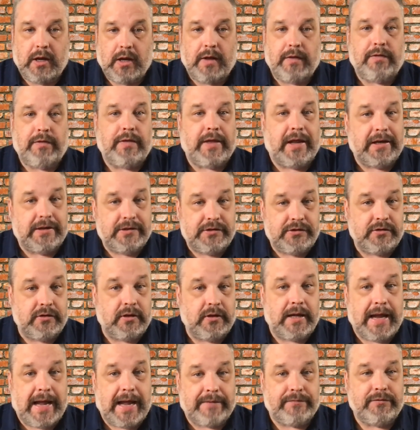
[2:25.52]
they still
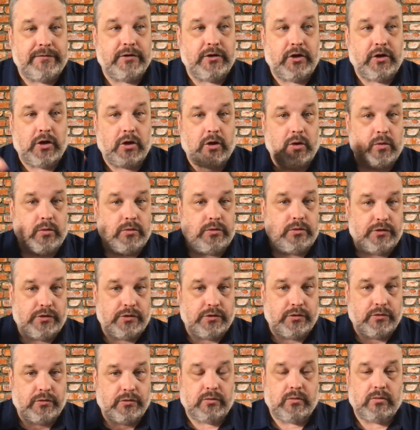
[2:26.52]
have to go
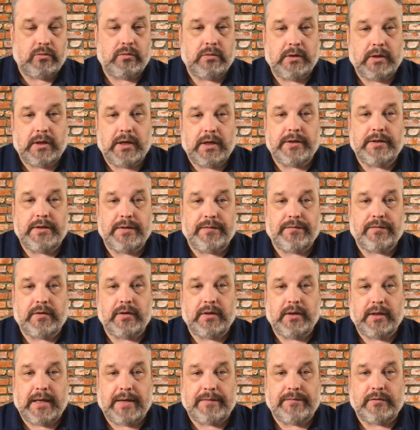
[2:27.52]
to a
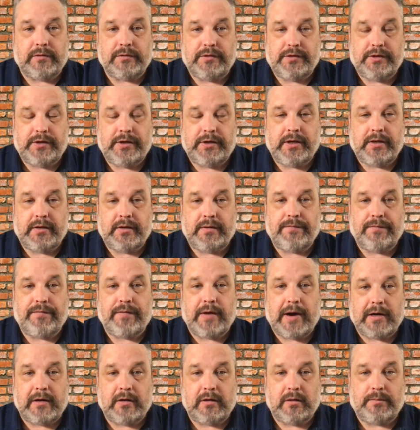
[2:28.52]
different level to get the
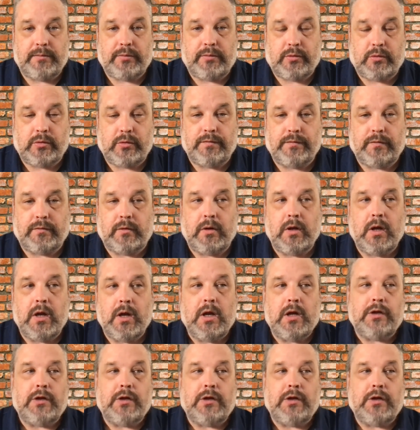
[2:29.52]
final approval.